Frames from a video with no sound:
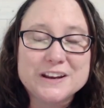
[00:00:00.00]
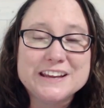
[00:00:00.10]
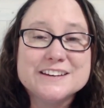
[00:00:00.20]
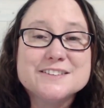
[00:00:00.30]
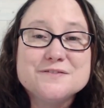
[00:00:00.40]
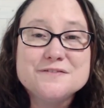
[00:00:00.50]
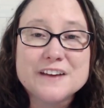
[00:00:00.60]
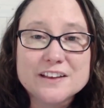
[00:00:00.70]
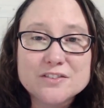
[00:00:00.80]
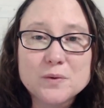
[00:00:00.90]
He is
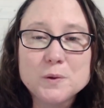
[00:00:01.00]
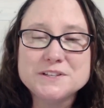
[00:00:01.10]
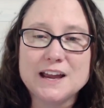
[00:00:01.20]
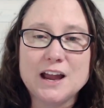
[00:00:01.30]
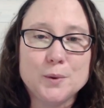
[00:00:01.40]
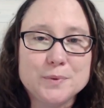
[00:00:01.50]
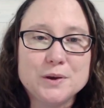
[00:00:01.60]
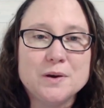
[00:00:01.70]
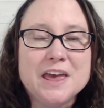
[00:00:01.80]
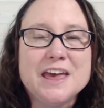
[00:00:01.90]
faithful to help
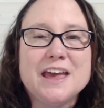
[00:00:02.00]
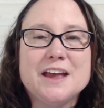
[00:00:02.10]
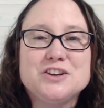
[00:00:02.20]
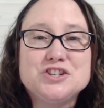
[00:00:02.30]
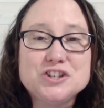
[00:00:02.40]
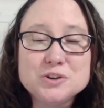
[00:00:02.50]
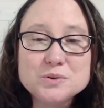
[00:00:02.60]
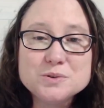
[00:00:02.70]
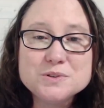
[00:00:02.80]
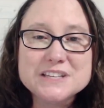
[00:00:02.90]
you
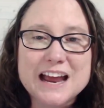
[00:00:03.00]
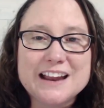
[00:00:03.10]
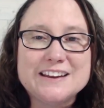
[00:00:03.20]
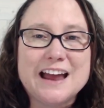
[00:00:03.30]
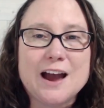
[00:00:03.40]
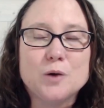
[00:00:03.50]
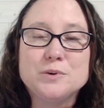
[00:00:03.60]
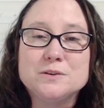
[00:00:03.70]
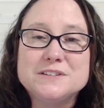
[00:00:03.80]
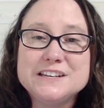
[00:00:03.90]
choose and help
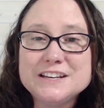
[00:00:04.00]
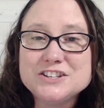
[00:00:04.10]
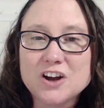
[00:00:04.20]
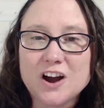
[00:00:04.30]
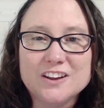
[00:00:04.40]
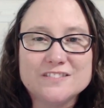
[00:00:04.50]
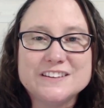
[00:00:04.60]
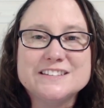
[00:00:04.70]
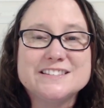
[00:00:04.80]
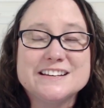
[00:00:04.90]
you teach all of
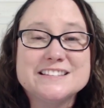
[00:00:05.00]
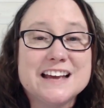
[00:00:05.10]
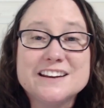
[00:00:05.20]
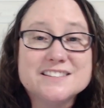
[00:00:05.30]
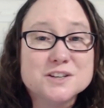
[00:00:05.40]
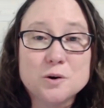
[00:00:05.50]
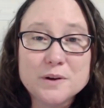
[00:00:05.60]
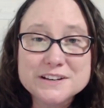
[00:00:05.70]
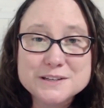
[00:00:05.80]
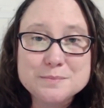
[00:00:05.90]
these things, and it's
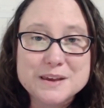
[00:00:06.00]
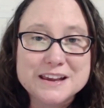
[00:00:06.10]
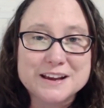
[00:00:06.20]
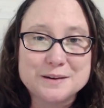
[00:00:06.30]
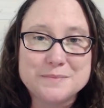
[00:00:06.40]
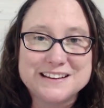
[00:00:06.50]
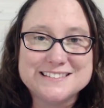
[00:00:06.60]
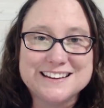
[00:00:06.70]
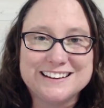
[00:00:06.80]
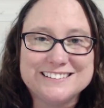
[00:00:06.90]
going to be
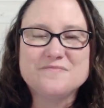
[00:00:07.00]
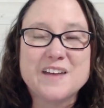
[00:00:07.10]
amazing.